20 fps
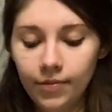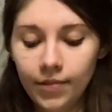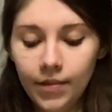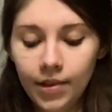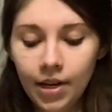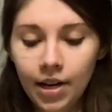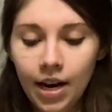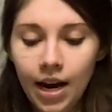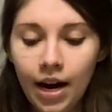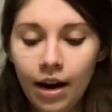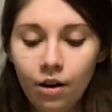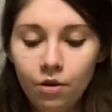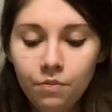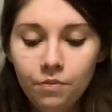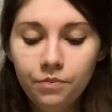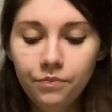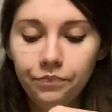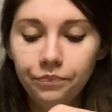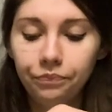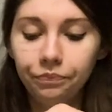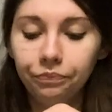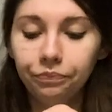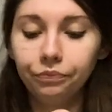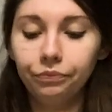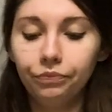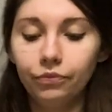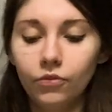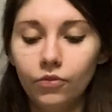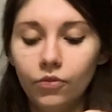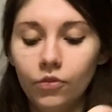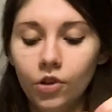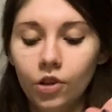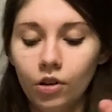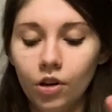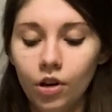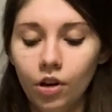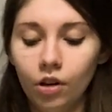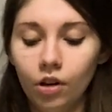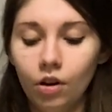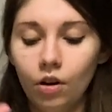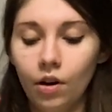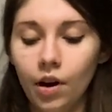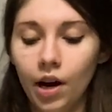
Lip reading: Now, you're going to go